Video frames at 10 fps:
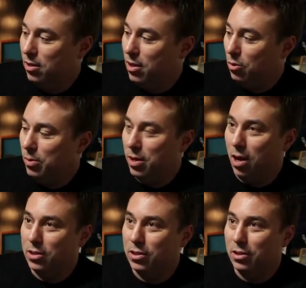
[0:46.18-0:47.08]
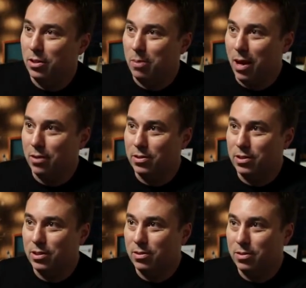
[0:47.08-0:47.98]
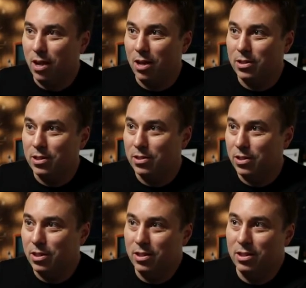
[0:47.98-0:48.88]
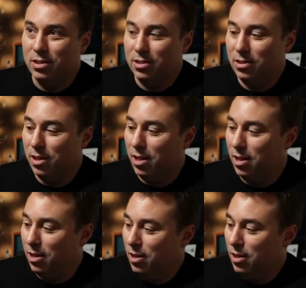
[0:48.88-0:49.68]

will be an article about Star Citizen and